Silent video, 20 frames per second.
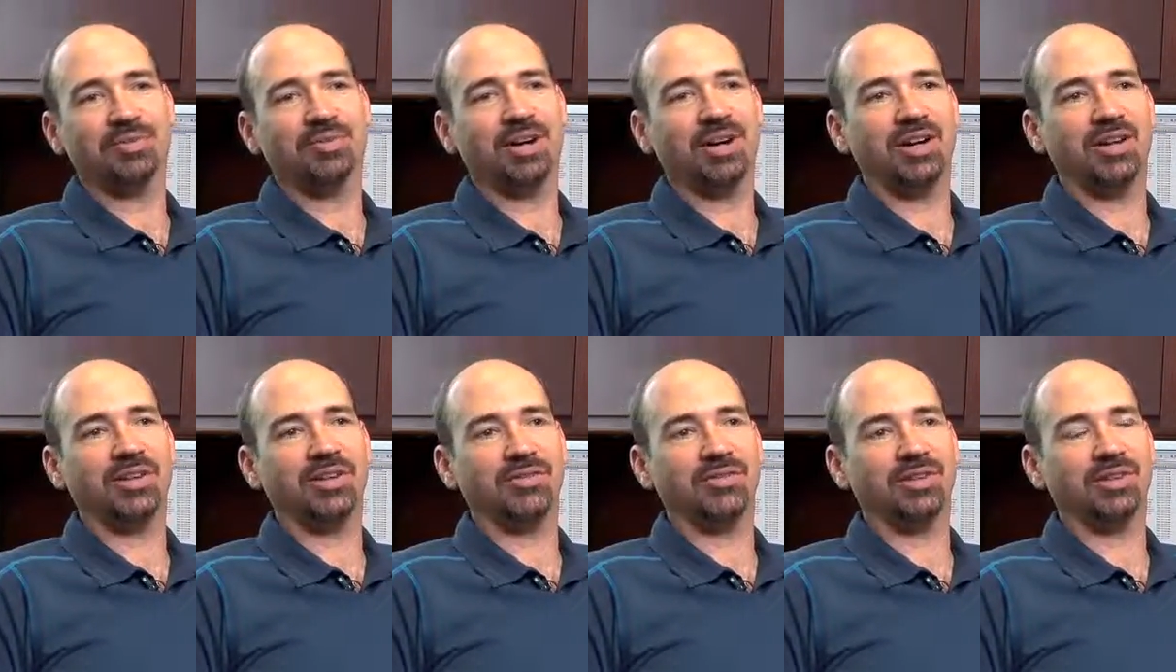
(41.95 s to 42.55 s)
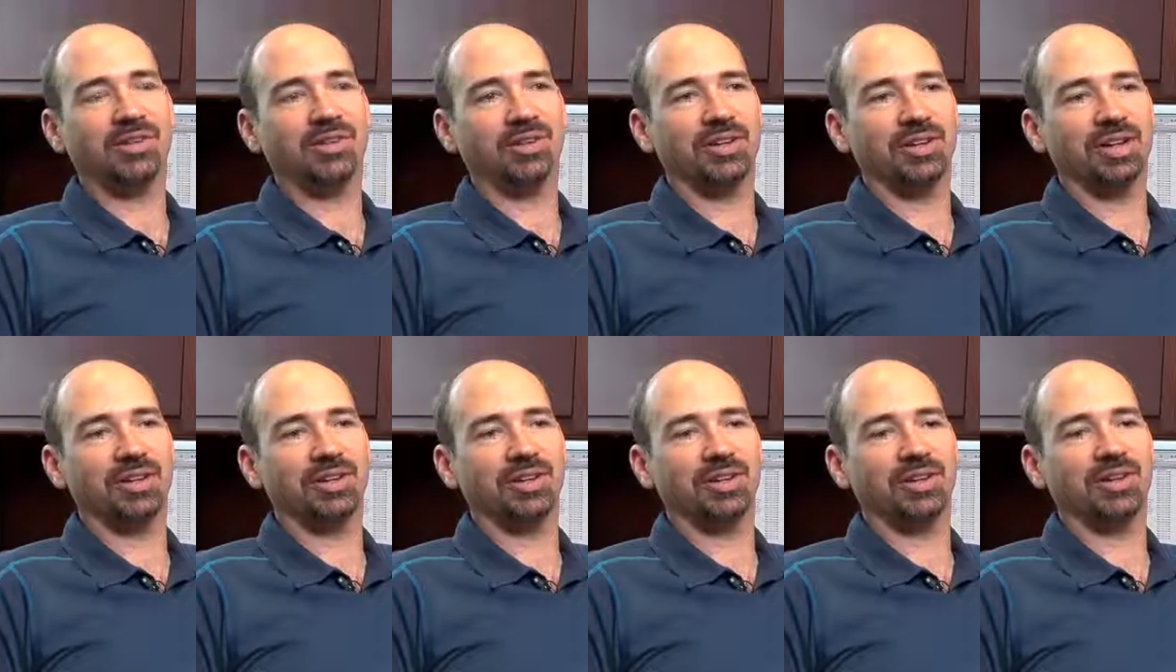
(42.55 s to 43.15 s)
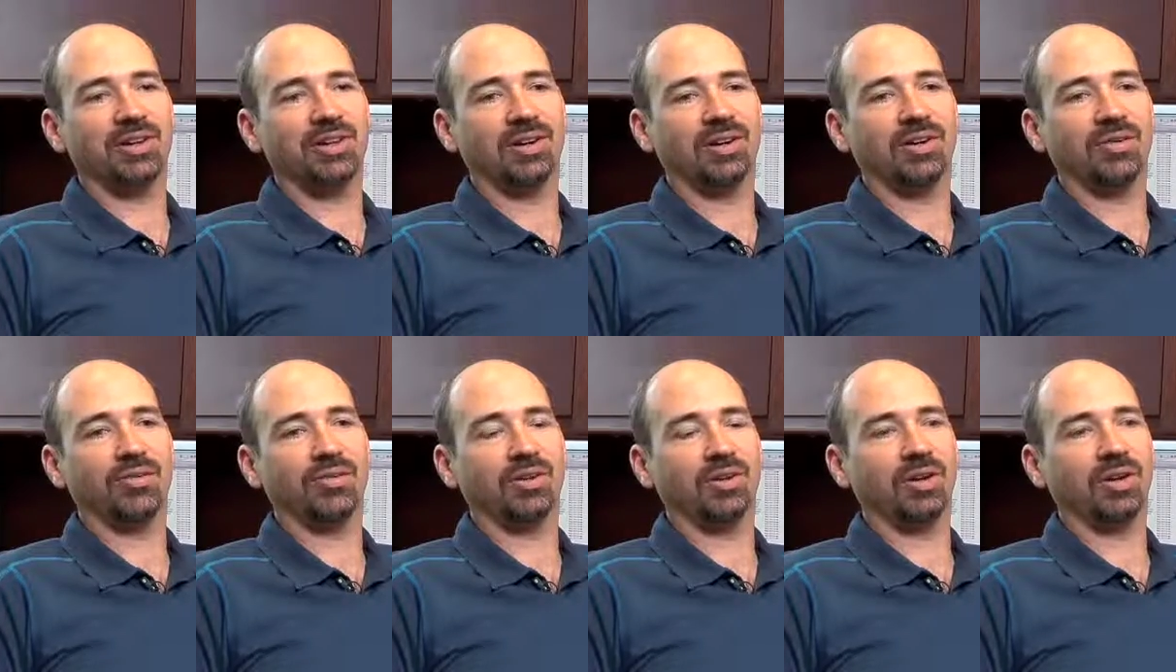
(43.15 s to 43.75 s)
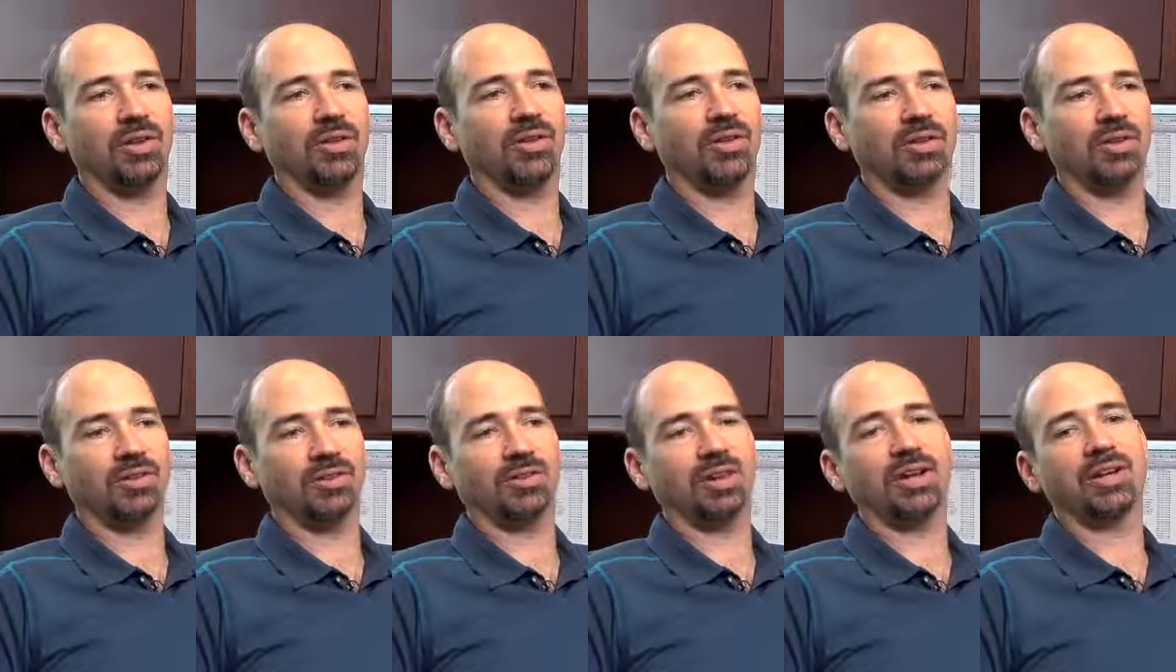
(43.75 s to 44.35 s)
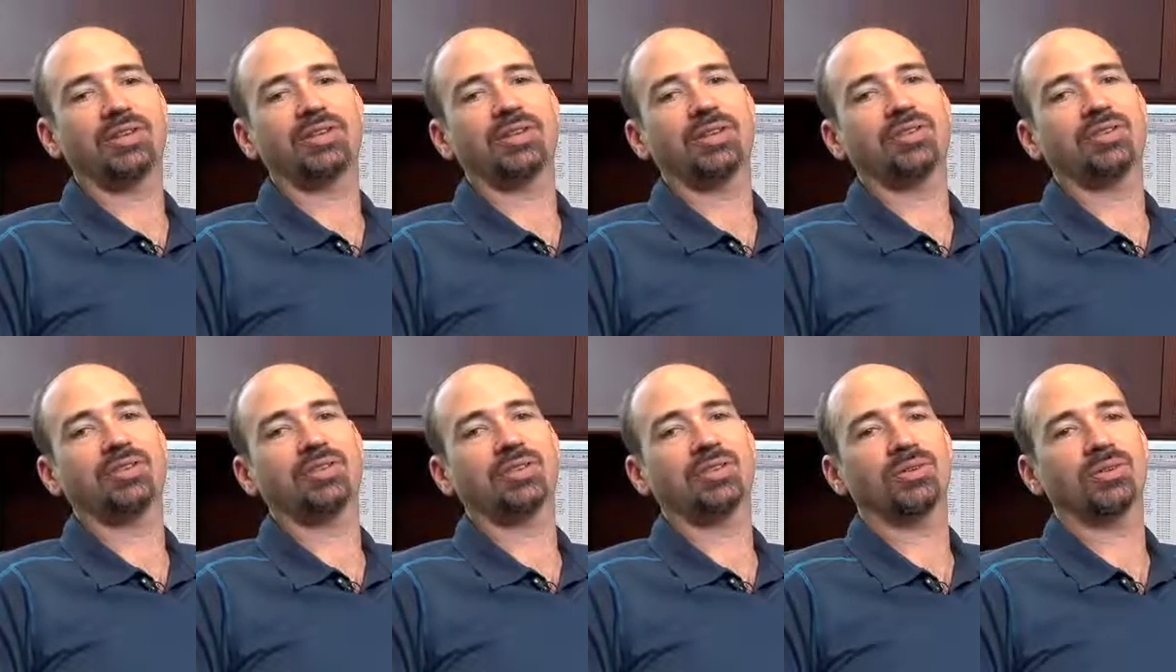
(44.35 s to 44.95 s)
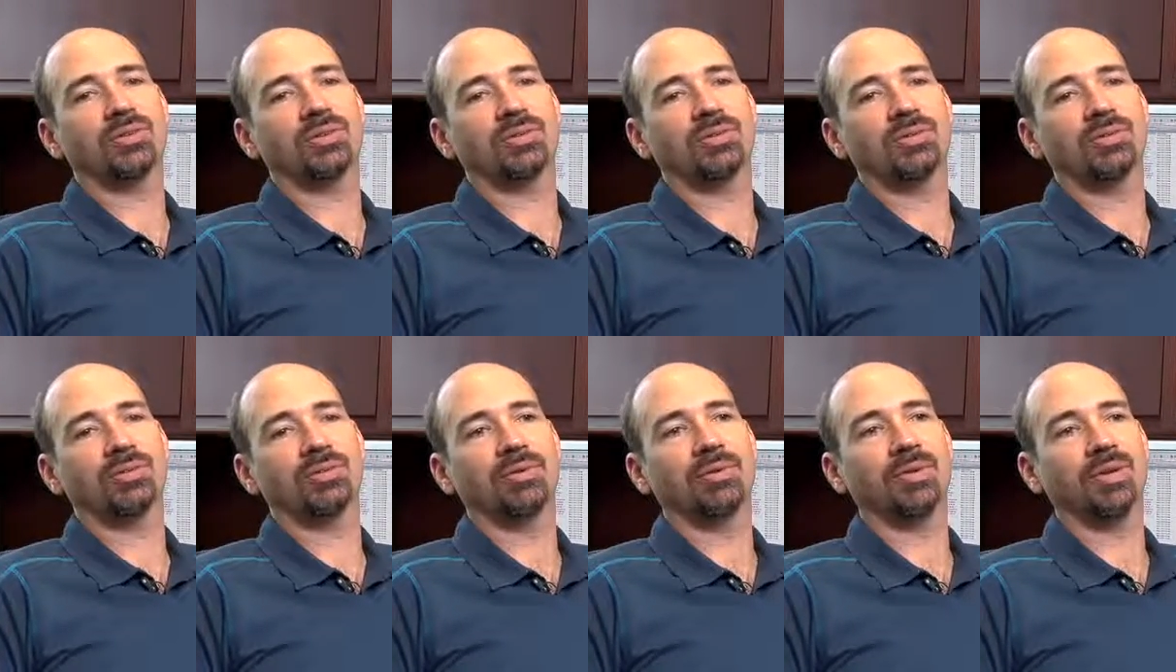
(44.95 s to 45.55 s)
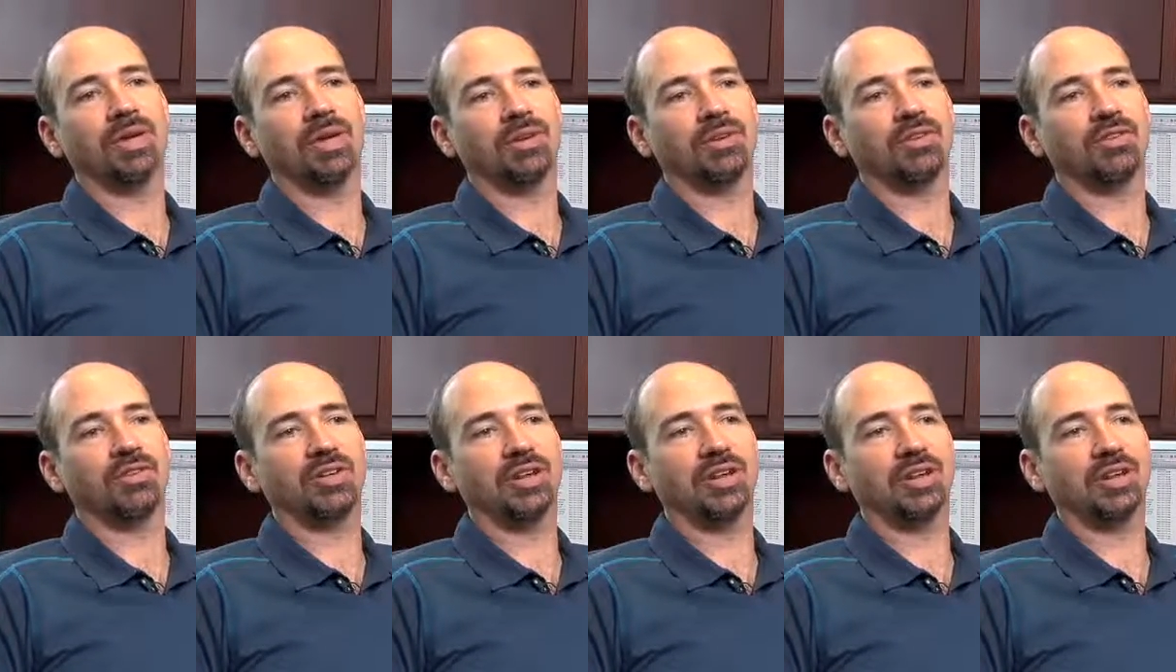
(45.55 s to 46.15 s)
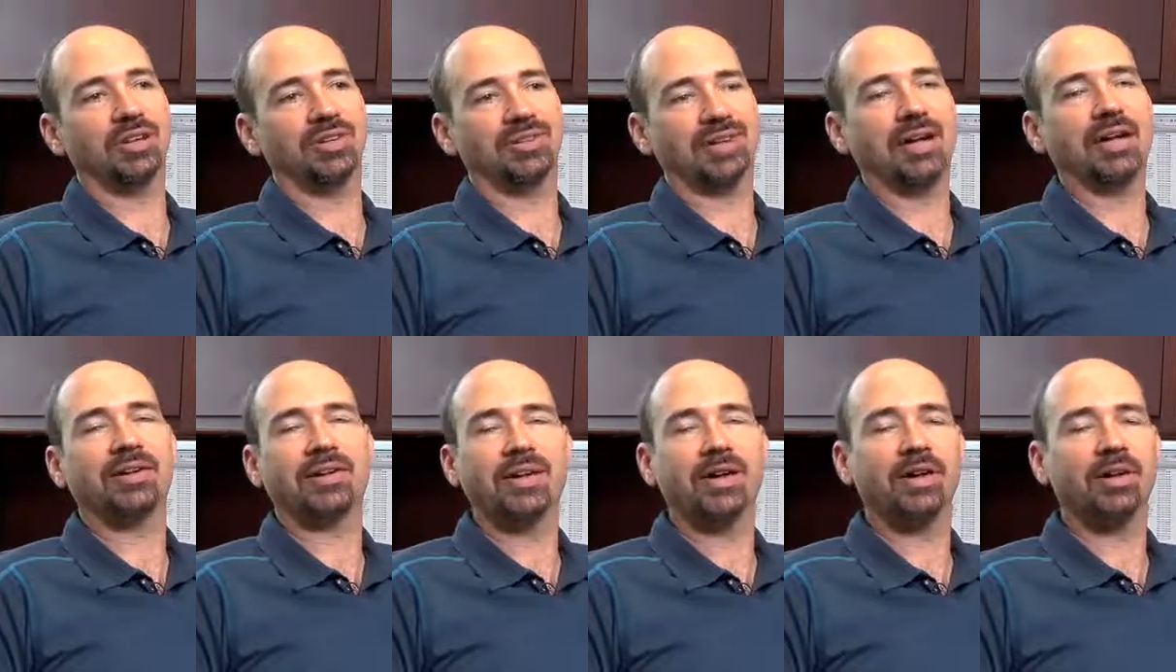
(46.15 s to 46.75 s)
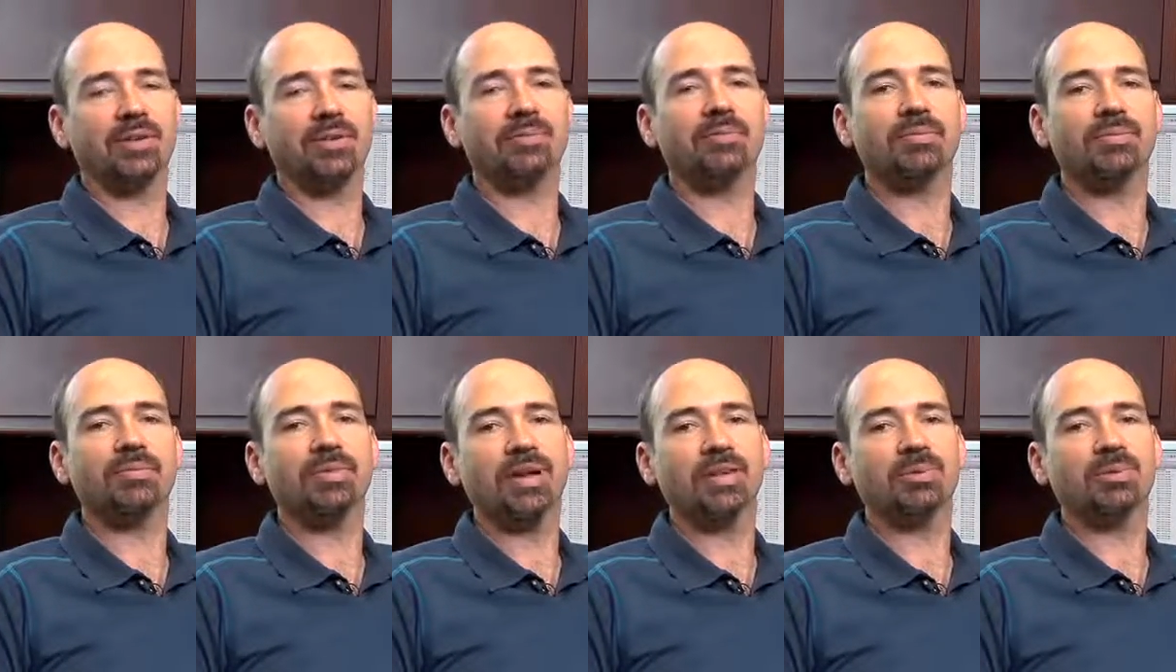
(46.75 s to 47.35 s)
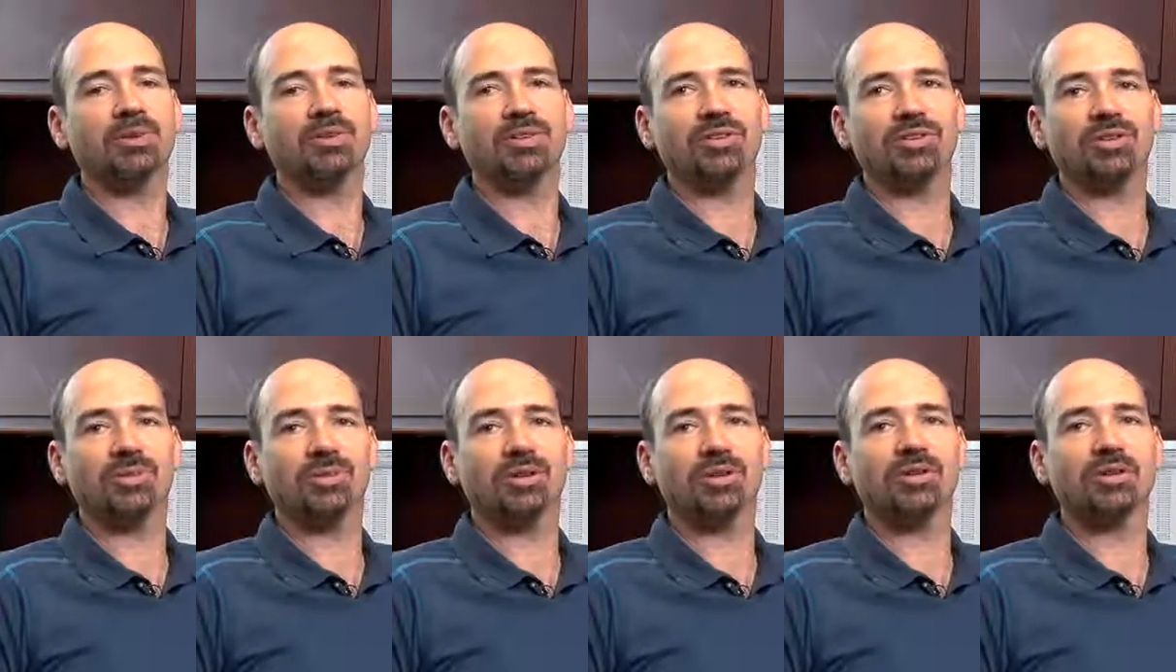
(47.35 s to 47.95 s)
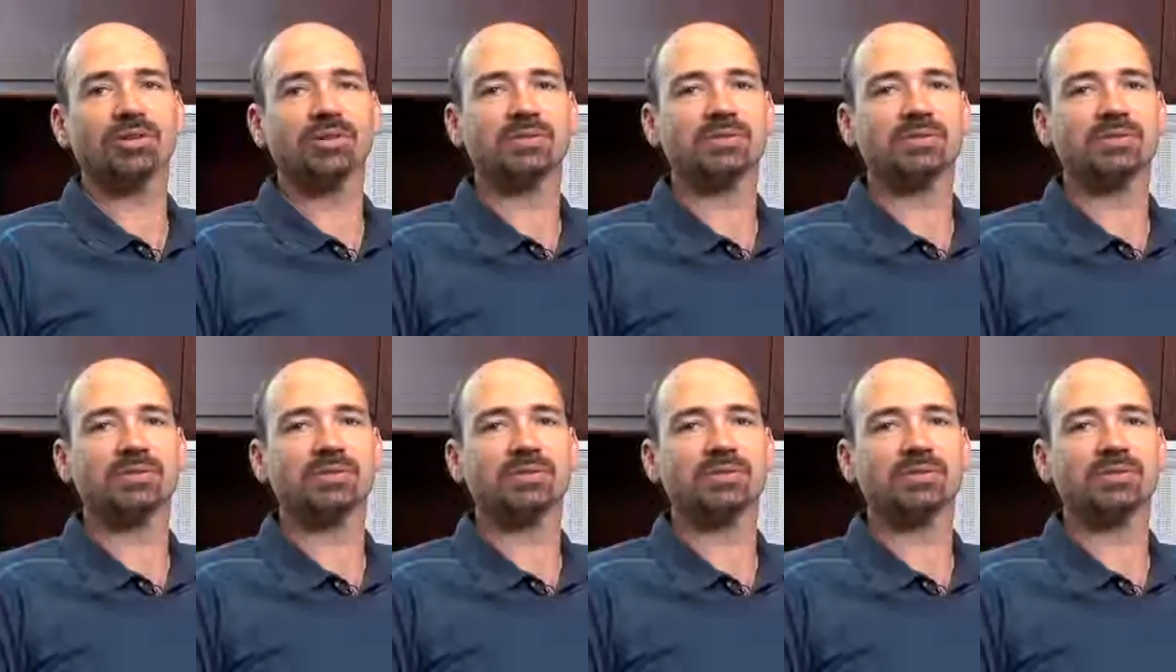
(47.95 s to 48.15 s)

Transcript: very difficult and I think hard for other scientists to really understand exactly how to make the procedure work.